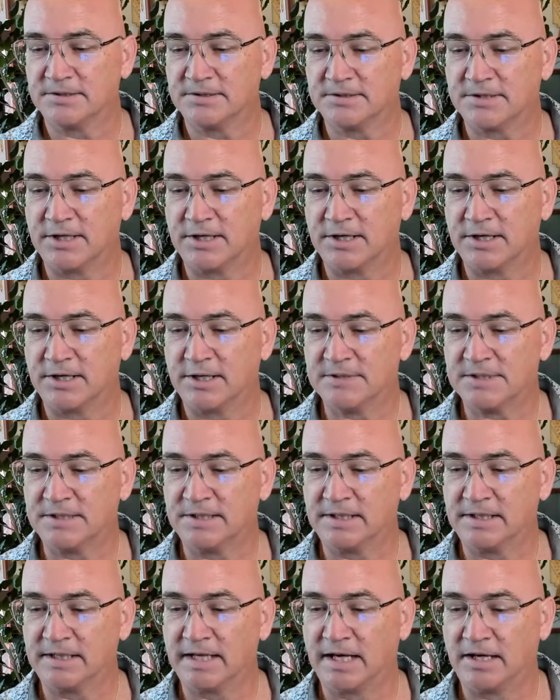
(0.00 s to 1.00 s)

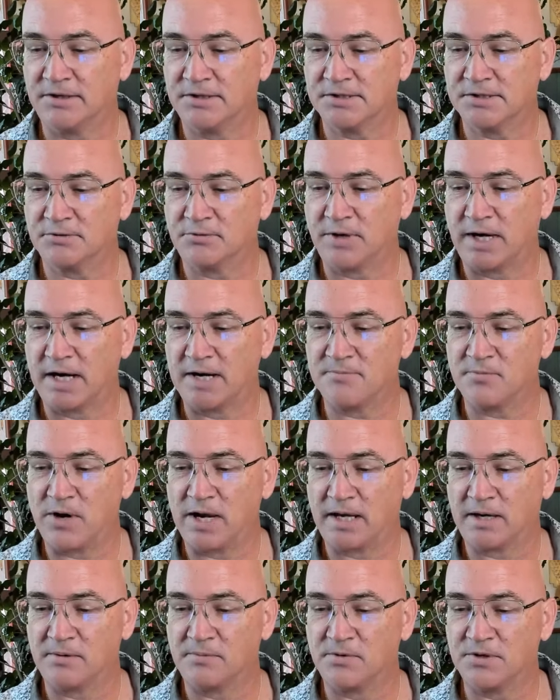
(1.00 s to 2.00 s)
Samson, how does the
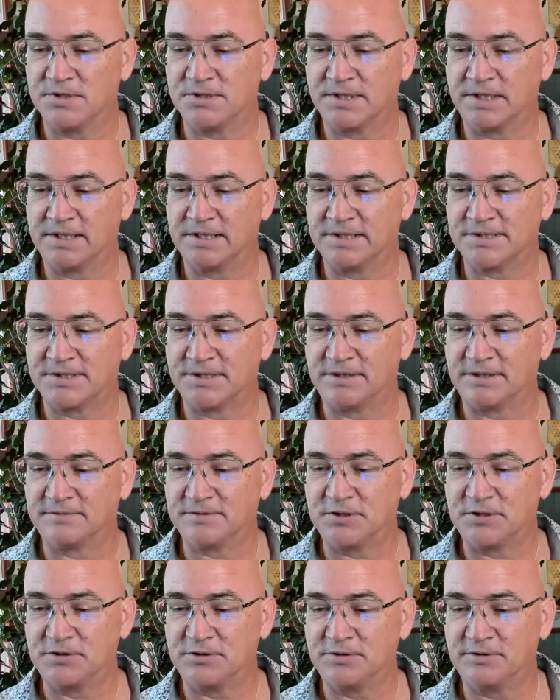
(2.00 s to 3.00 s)
Rainmaker present itself
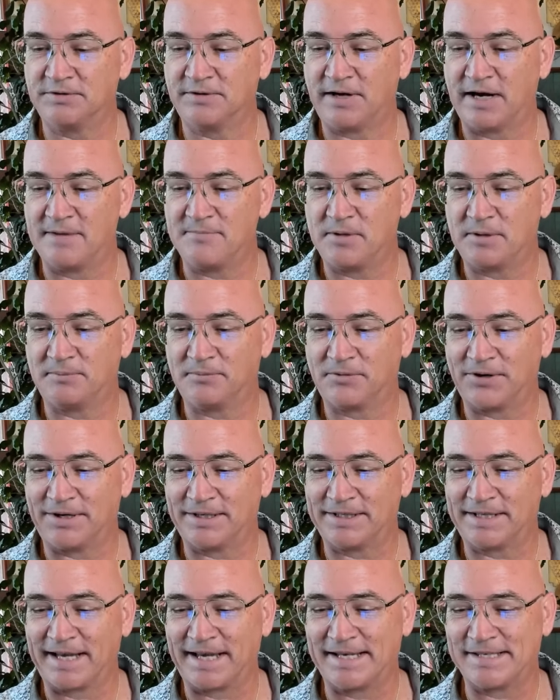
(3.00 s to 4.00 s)
to you? I've been
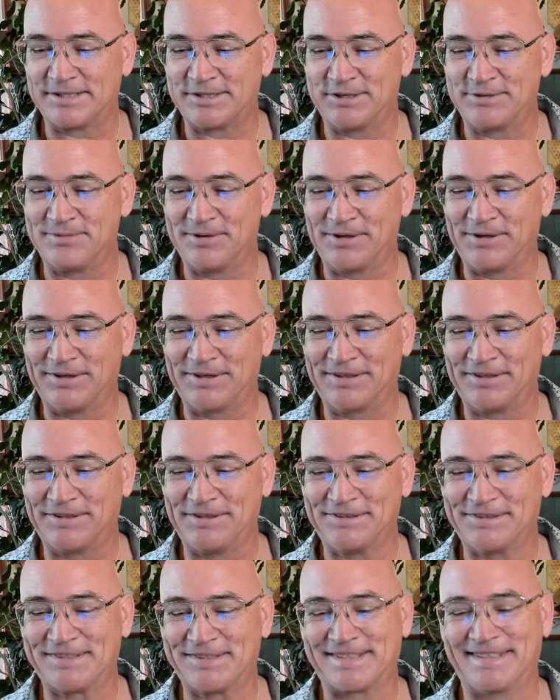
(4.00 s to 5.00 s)
broadcasting
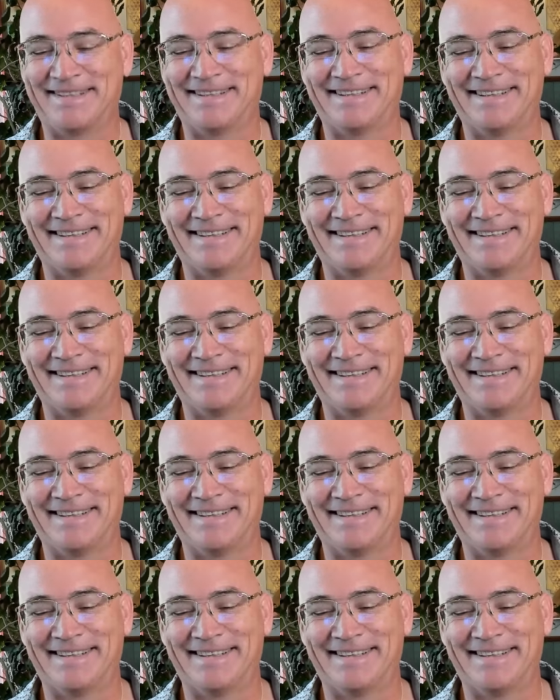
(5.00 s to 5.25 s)
miracles.